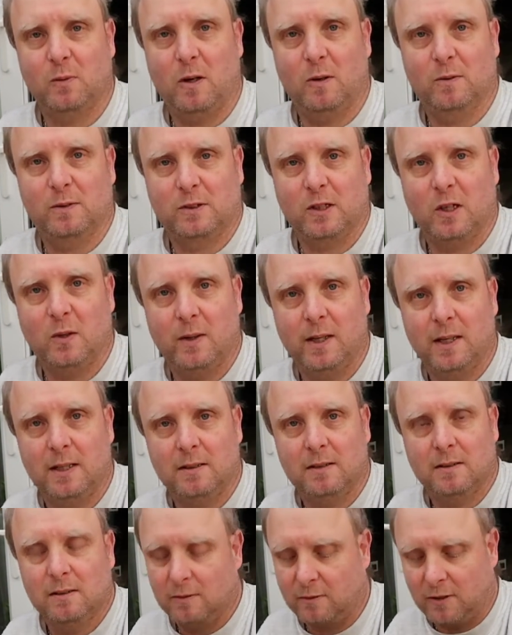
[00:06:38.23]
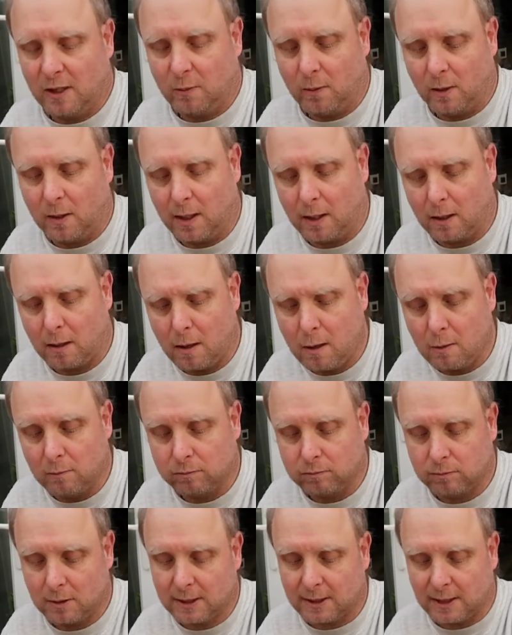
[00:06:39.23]
what I was doing, they were like,
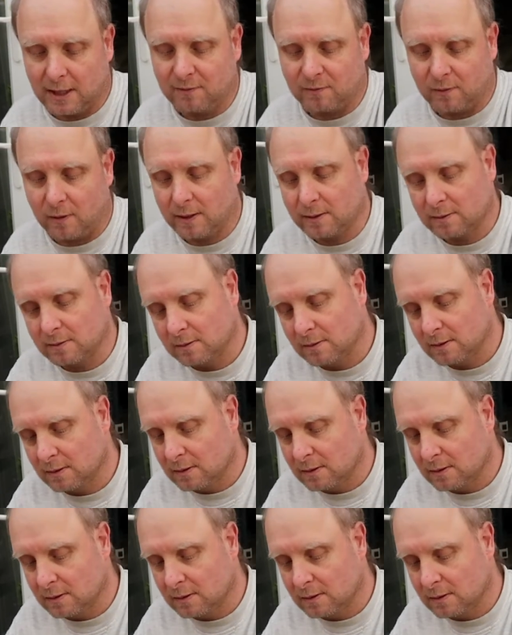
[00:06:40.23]
oh, okay, fine.